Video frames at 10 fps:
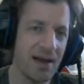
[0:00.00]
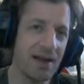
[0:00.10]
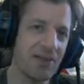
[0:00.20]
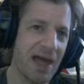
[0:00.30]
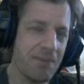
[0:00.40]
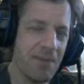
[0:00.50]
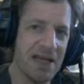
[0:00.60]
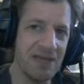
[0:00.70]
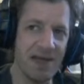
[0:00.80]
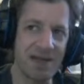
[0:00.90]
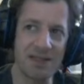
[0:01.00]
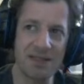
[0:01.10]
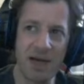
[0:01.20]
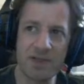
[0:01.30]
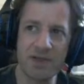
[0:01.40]
like many things, it
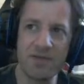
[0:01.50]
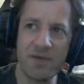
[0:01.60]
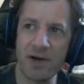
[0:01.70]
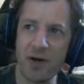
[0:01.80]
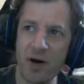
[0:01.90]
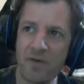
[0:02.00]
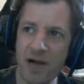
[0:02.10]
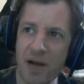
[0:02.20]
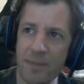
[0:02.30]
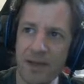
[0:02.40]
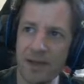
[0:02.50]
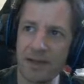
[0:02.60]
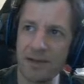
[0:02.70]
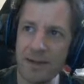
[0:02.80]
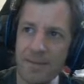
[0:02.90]
sounds very overcomplicated.